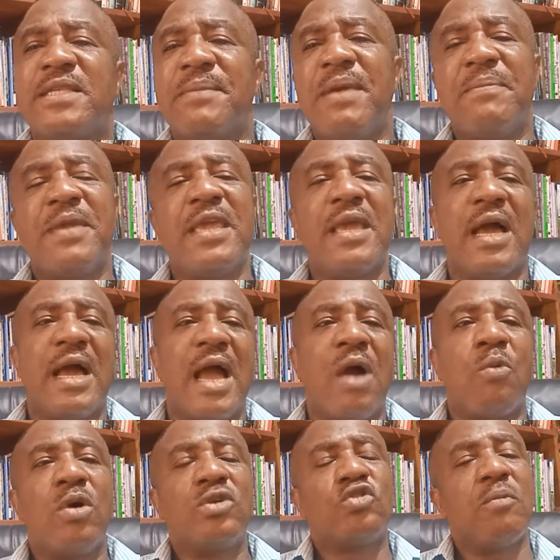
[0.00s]
say, maybe
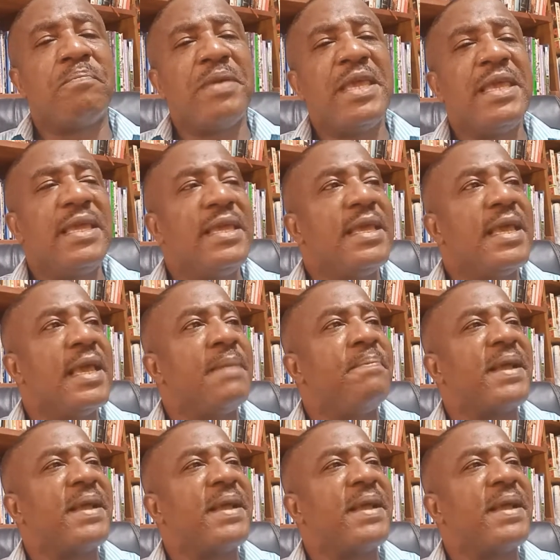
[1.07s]
I want to be a